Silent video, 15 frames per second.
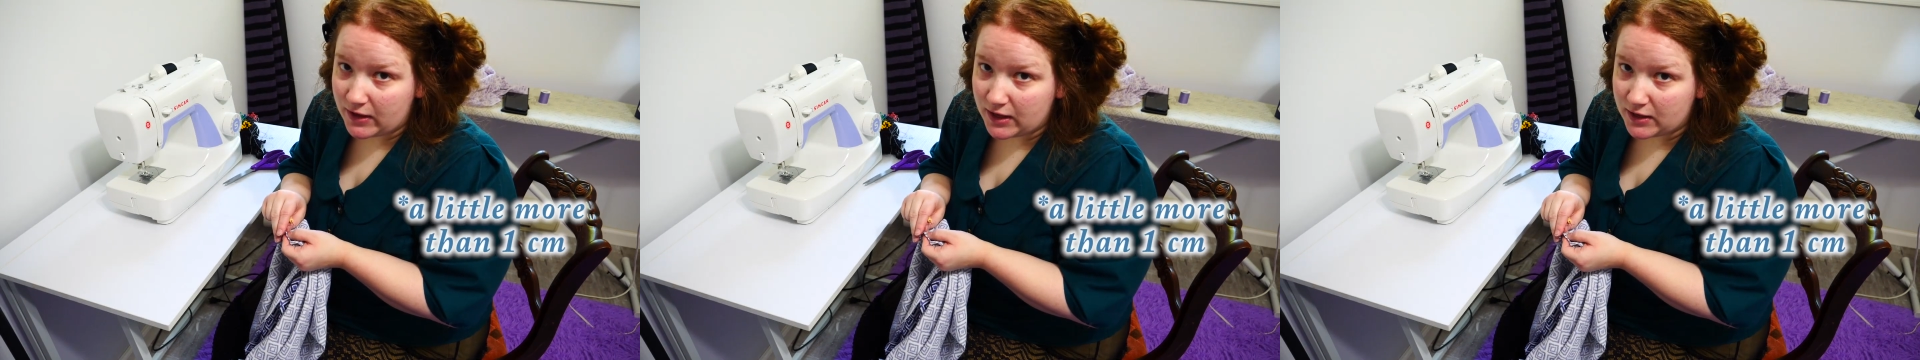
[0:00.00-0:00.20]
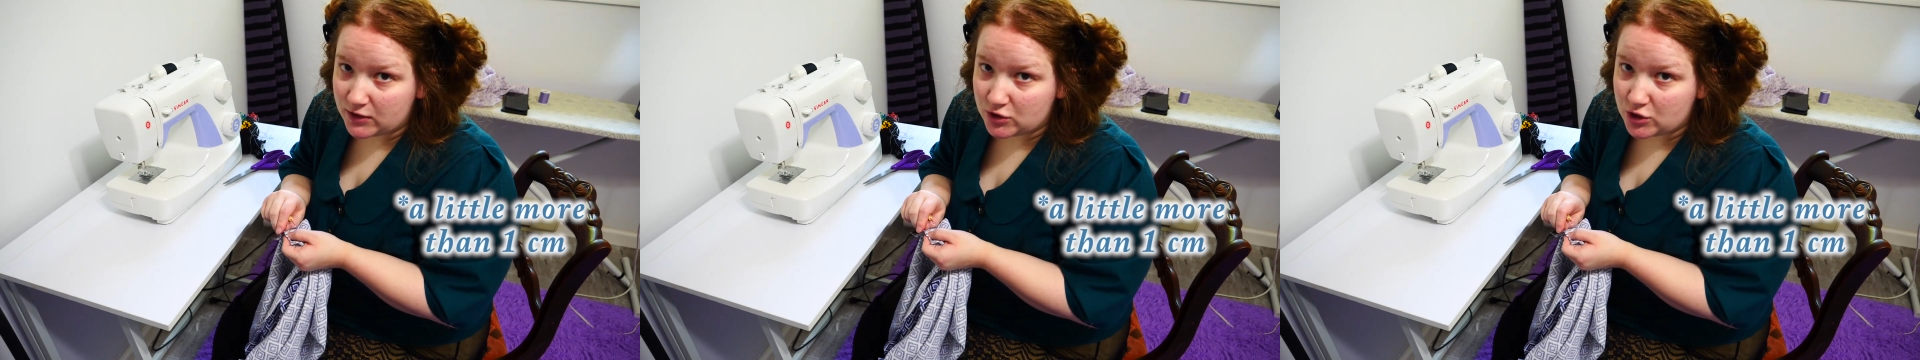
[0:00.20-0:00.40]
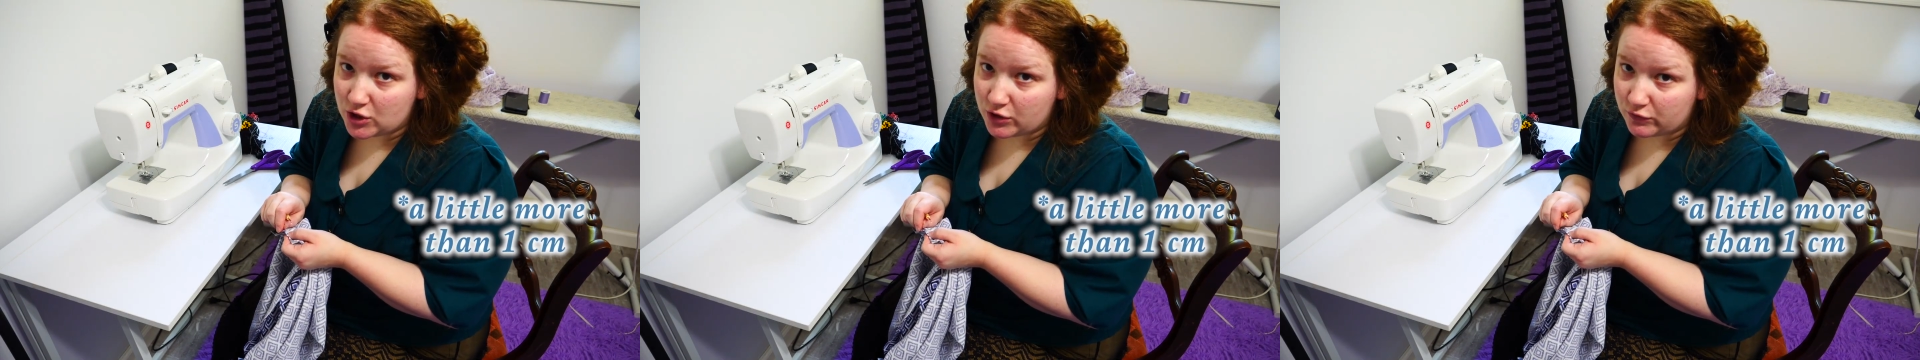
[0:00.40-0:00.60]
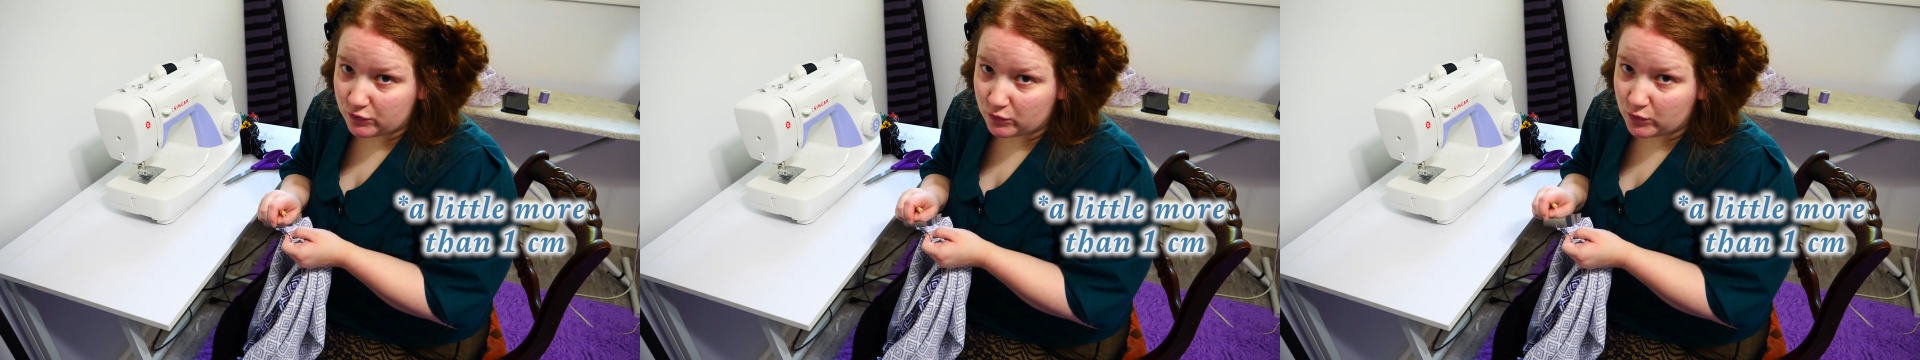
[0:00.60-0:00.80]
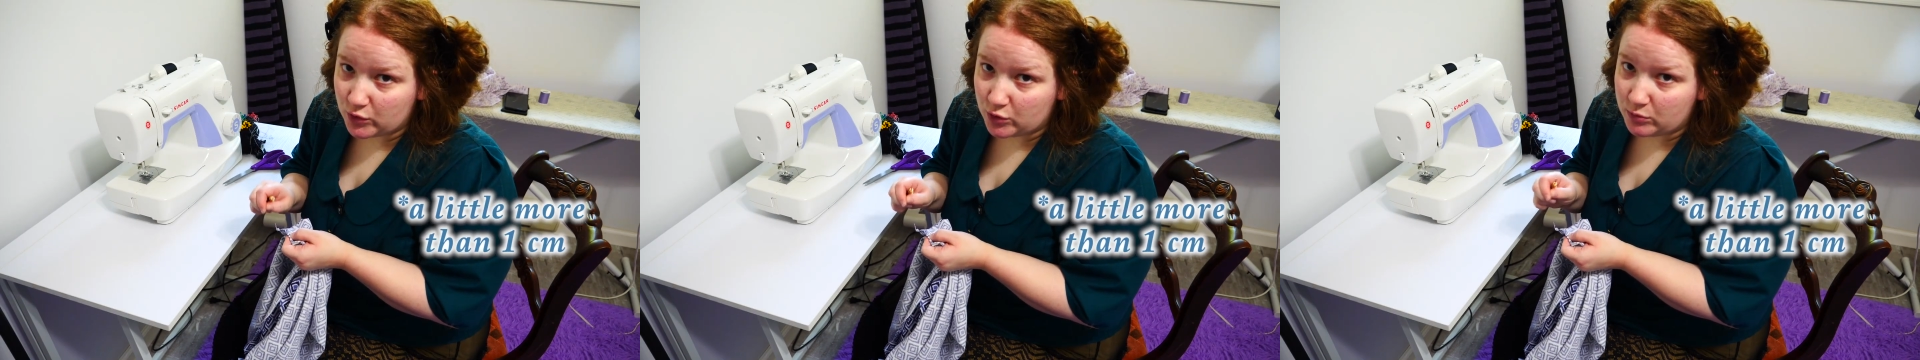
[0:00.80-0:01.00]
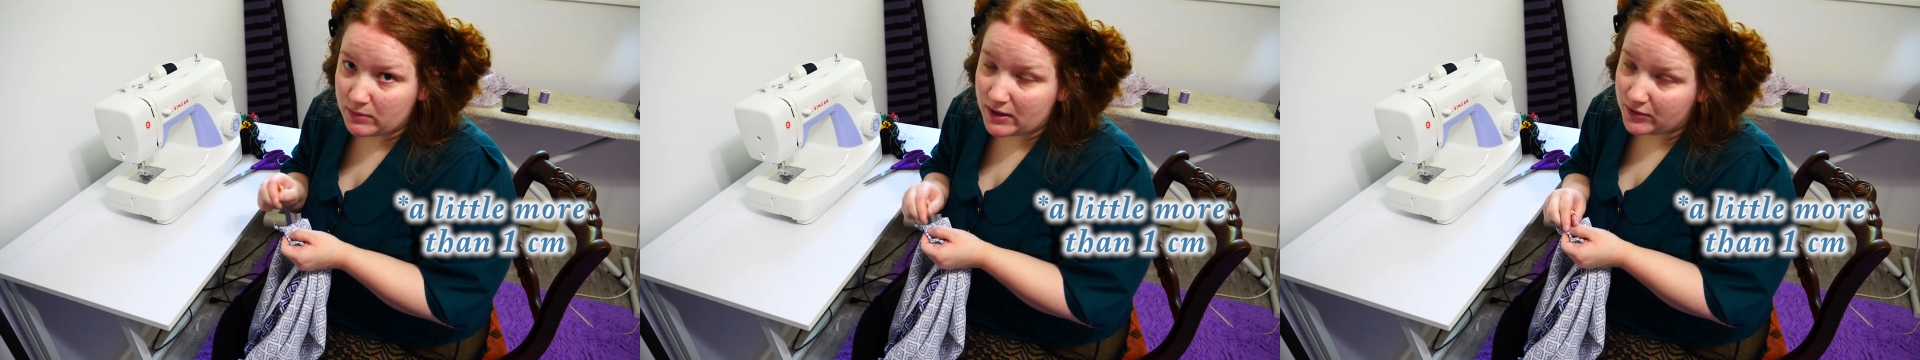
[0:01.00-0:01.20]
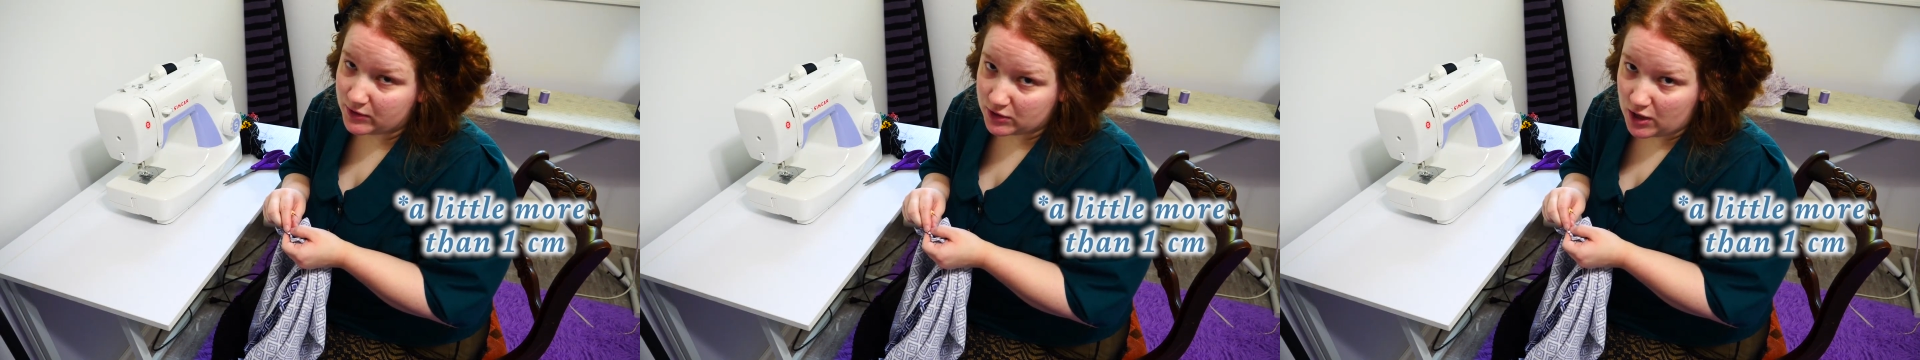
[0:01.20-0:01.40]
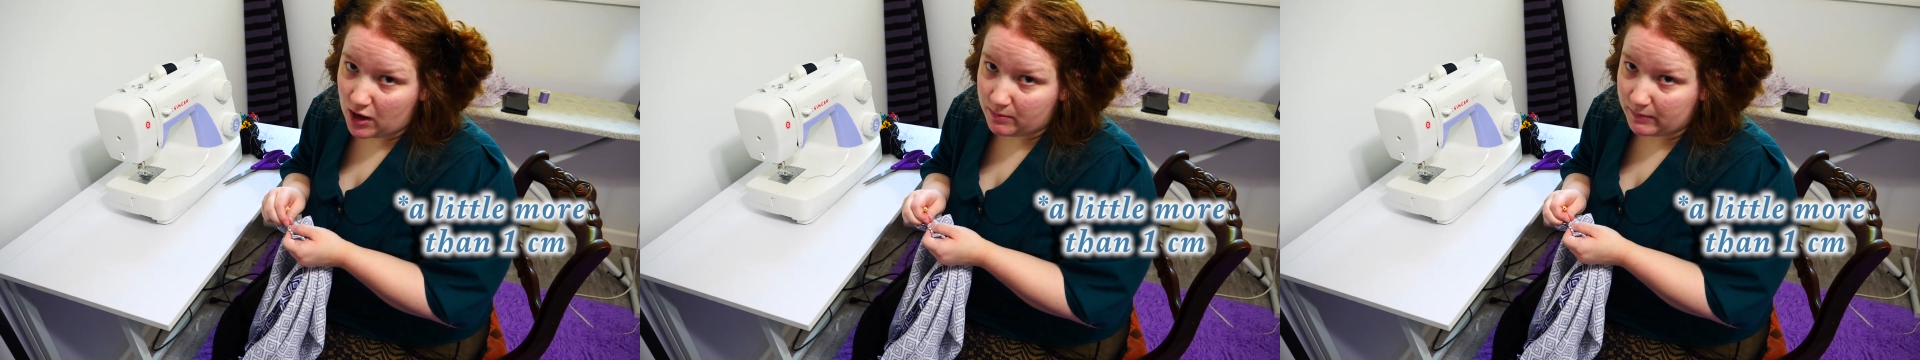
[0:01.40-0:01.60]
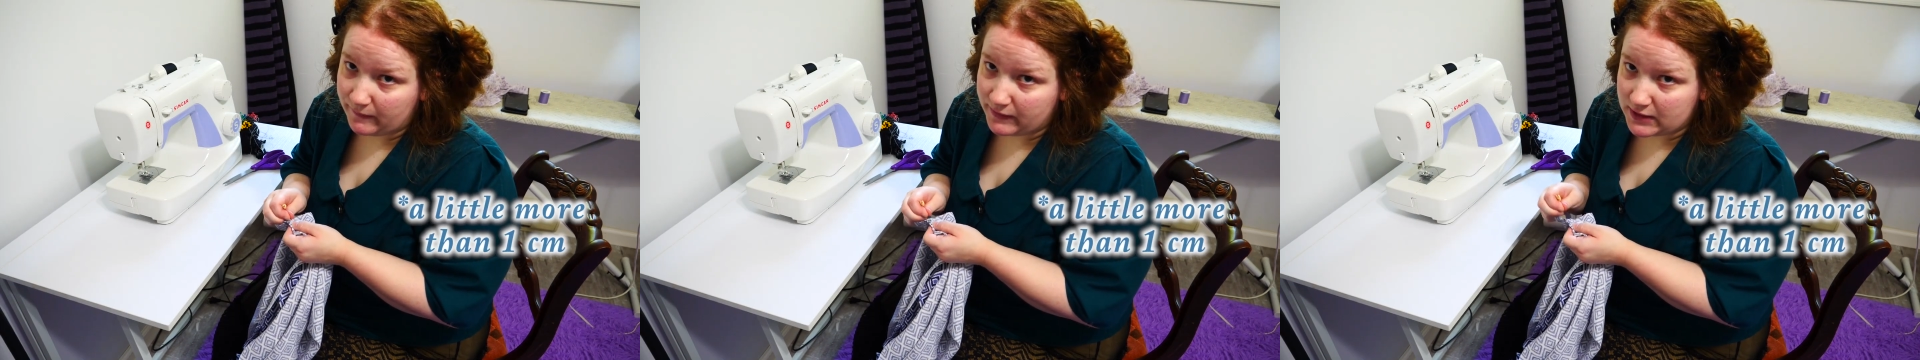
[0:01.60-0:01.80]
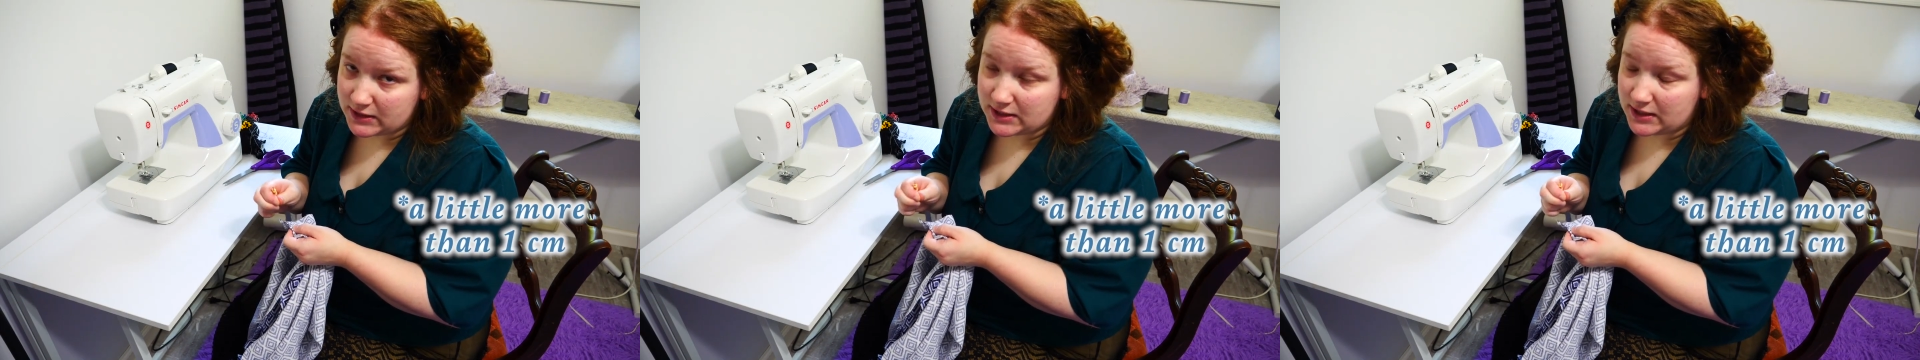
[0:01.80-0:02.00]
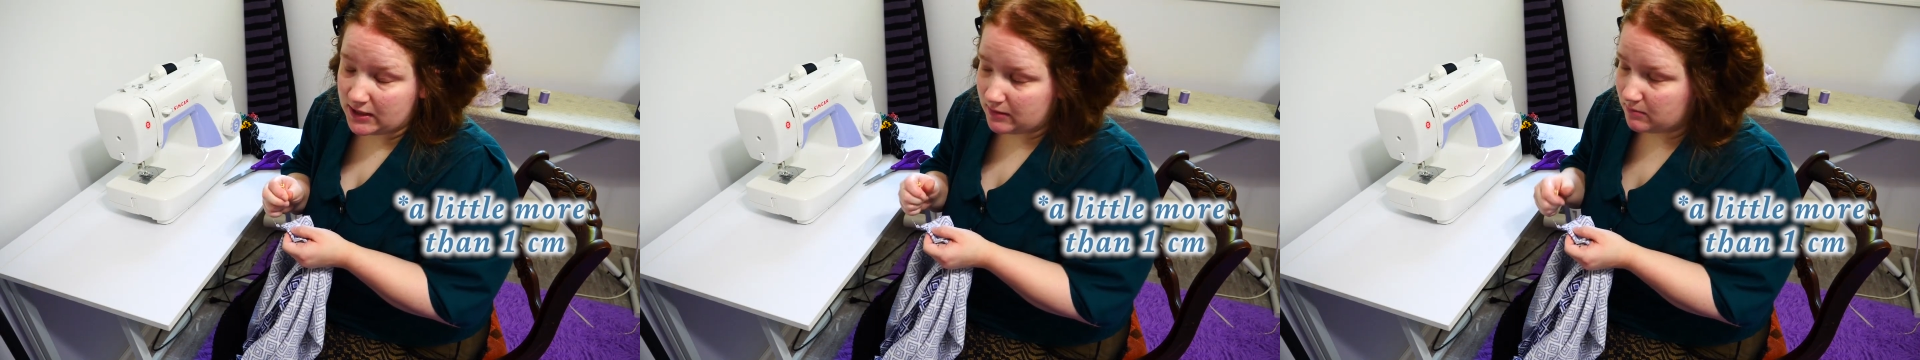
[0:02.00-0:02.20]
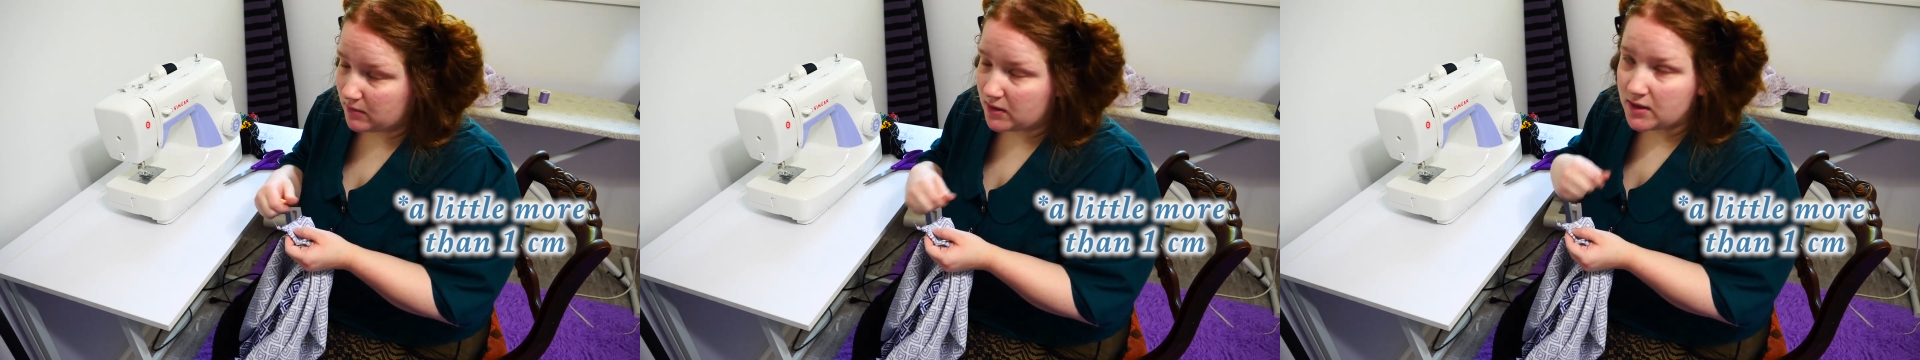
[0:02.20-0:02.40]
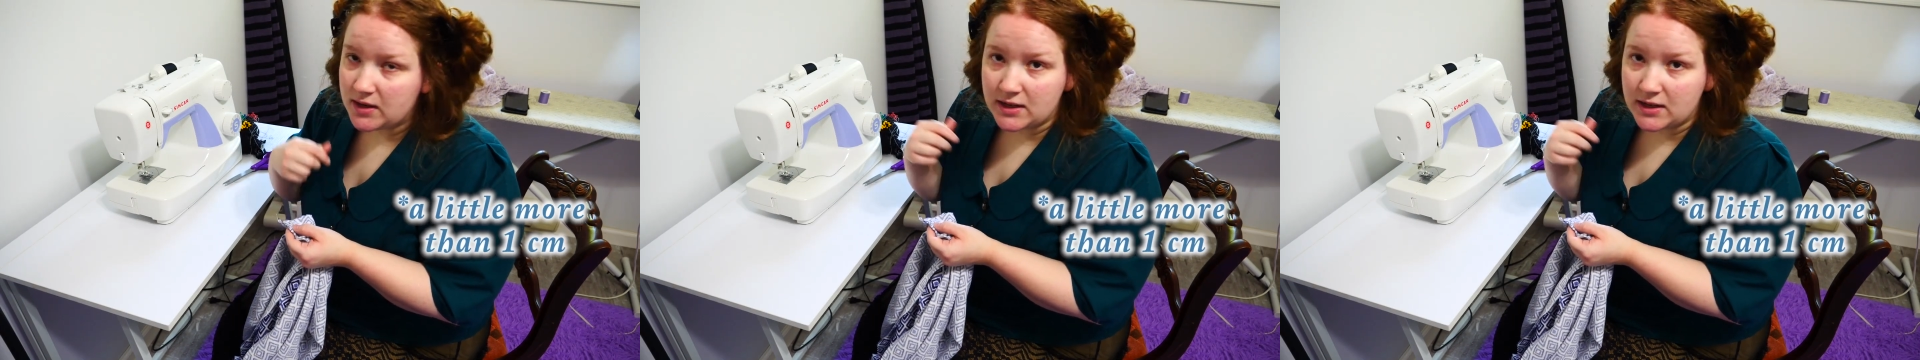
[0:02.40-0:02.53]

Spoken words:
inch of room at the top of the seam